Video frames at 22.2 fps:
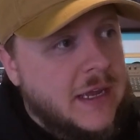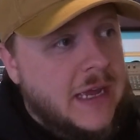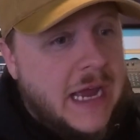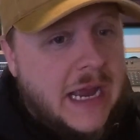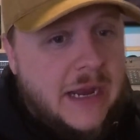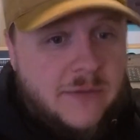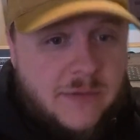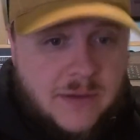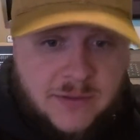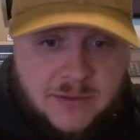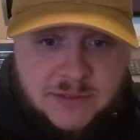
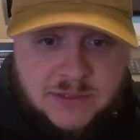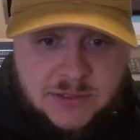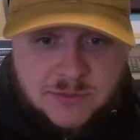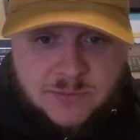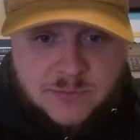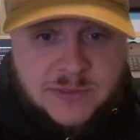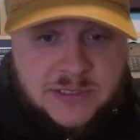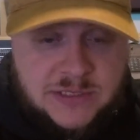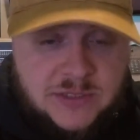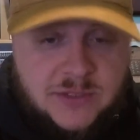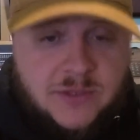I'd rather just
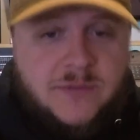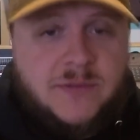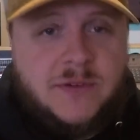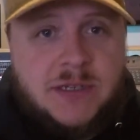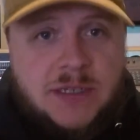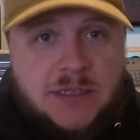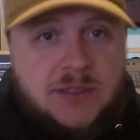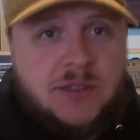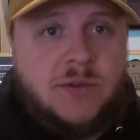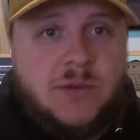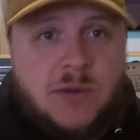reach over
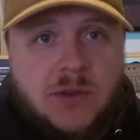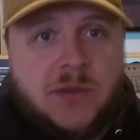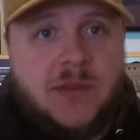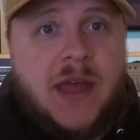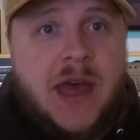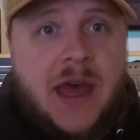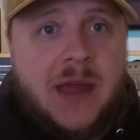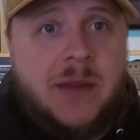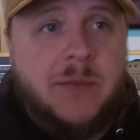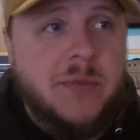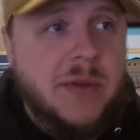and do it on the
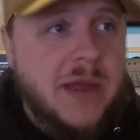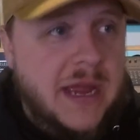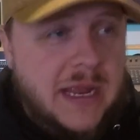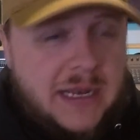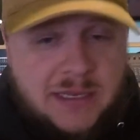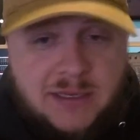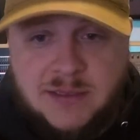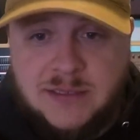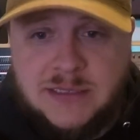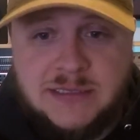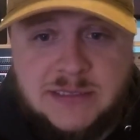
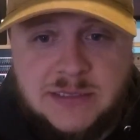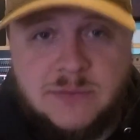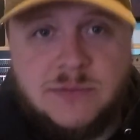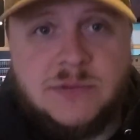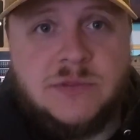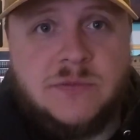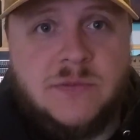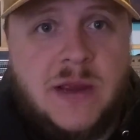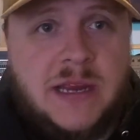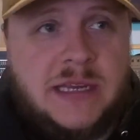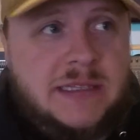iPad because it
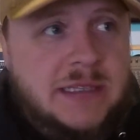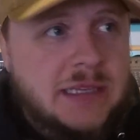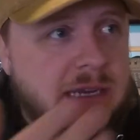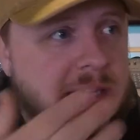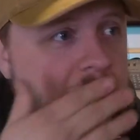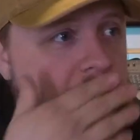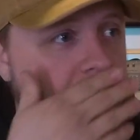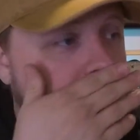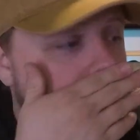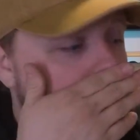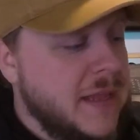was right
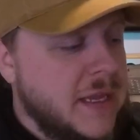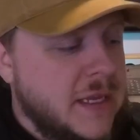there.